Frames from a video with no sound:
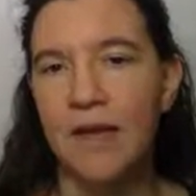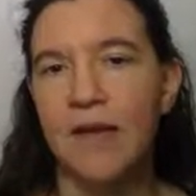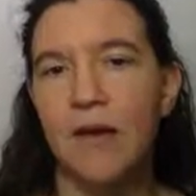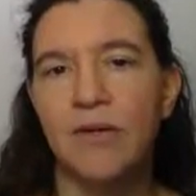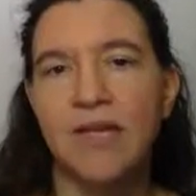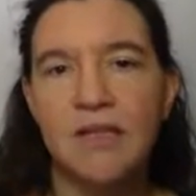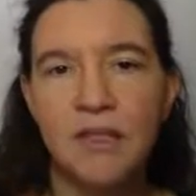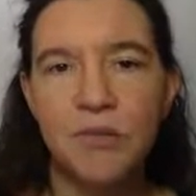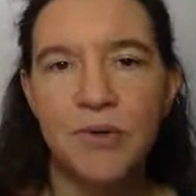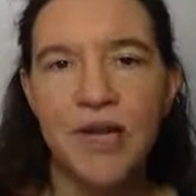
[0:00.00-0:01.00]
Now, does
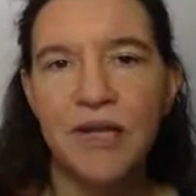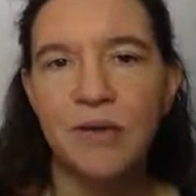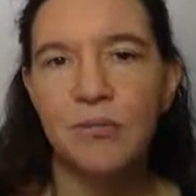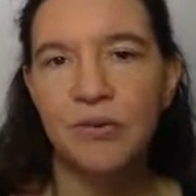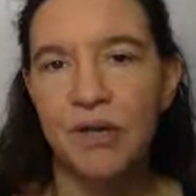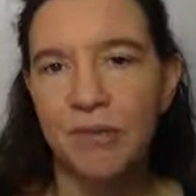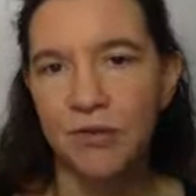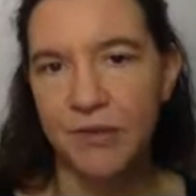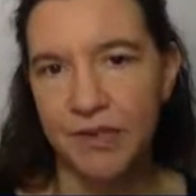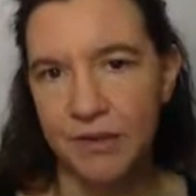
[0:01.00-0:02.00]
this break pre-merge
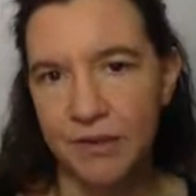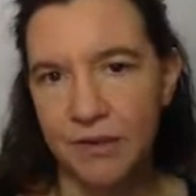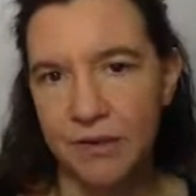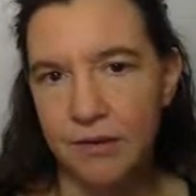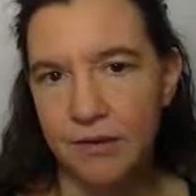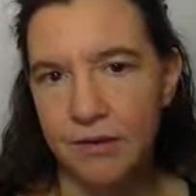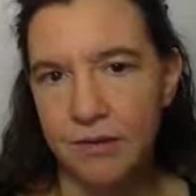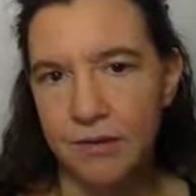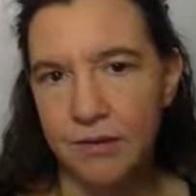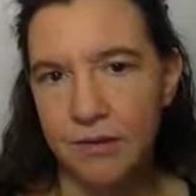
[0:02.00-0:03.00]
resistance?
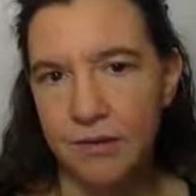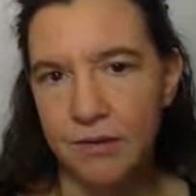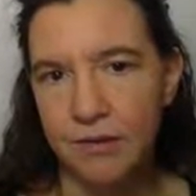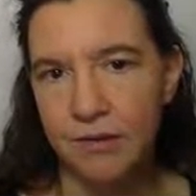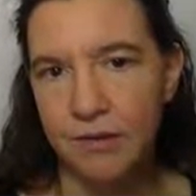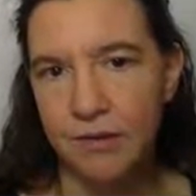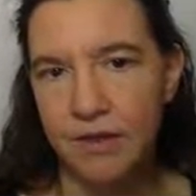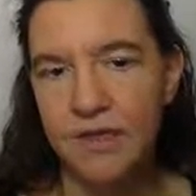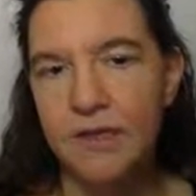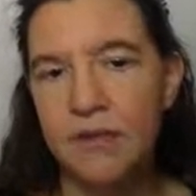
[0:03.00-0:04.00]

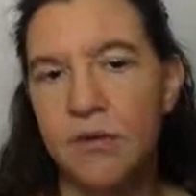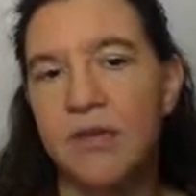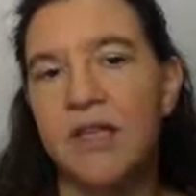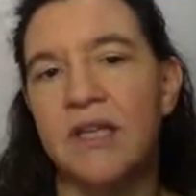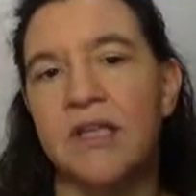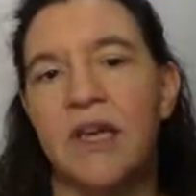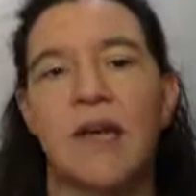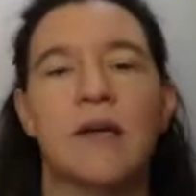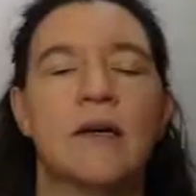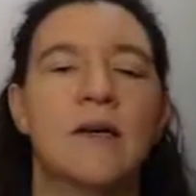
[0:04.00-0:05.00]
Is this already the
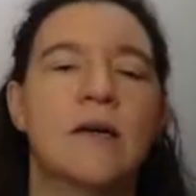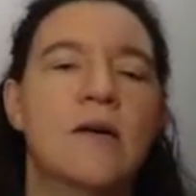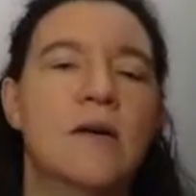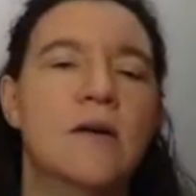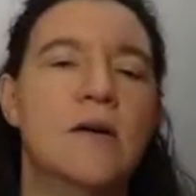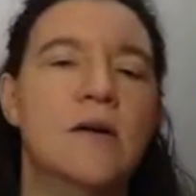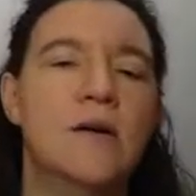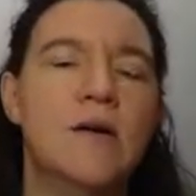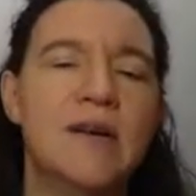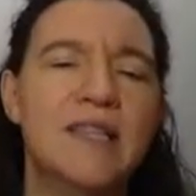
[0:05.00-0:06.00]
attack?
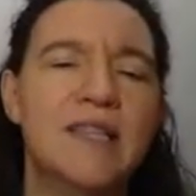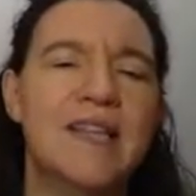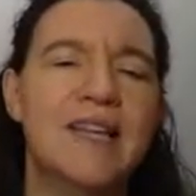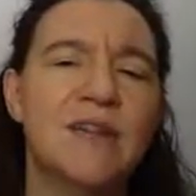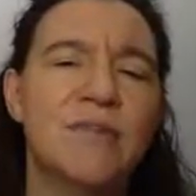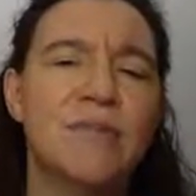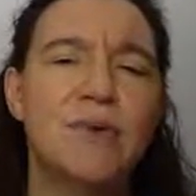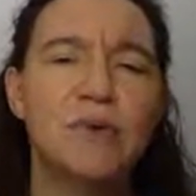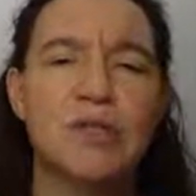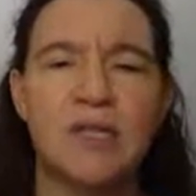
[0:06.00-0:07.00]
Well, it's like
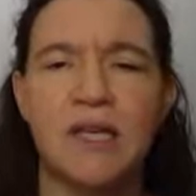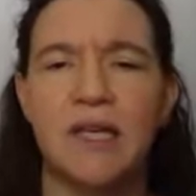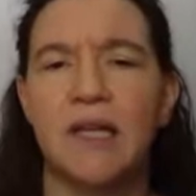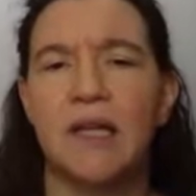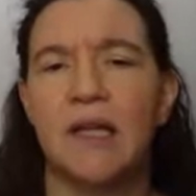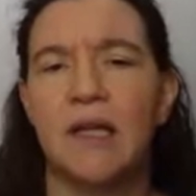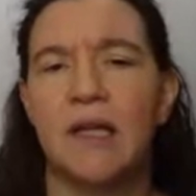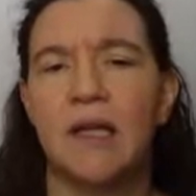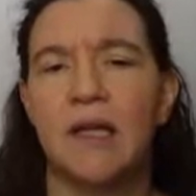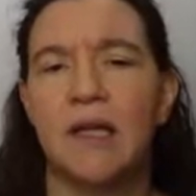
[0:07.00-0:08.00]
mostly.
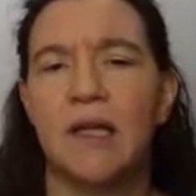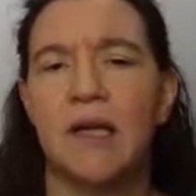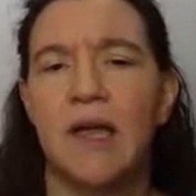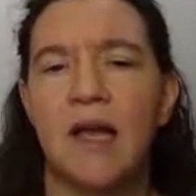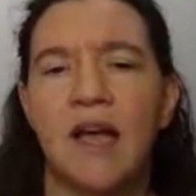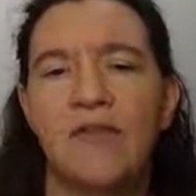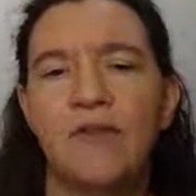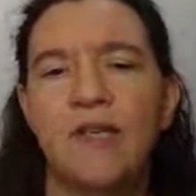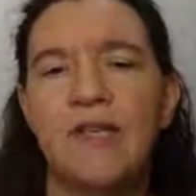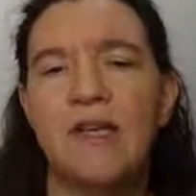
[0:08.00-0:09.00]
I've
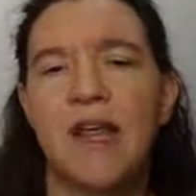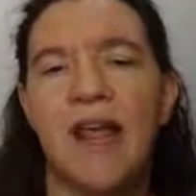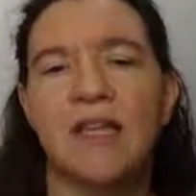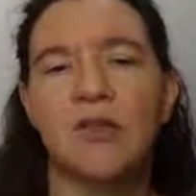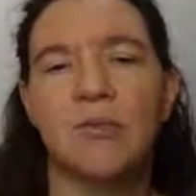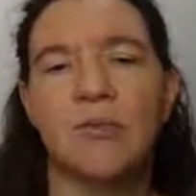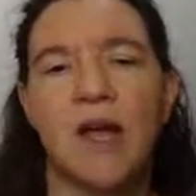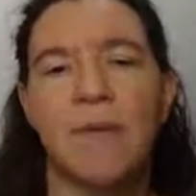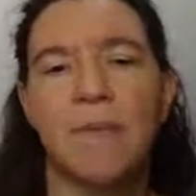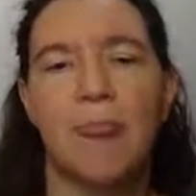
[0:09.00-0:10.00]
written x prime,